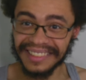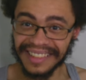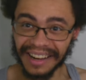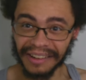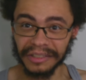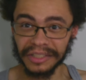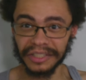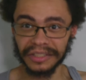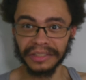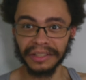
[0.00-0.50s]

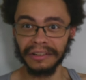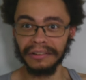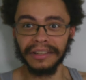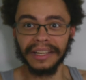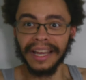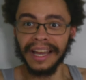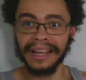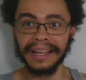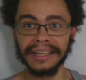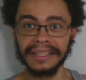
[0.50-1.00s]
I was just like,
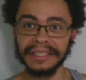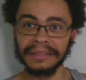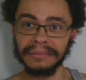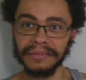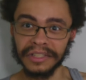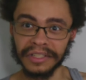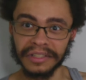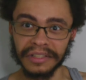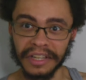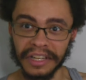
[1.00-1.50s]
okay, I guess
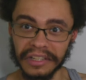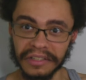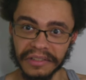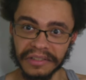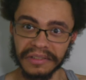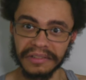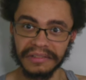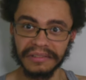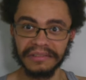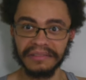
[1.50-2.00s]
I'm just
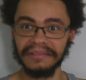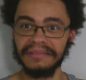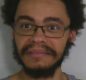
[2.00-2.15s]
this.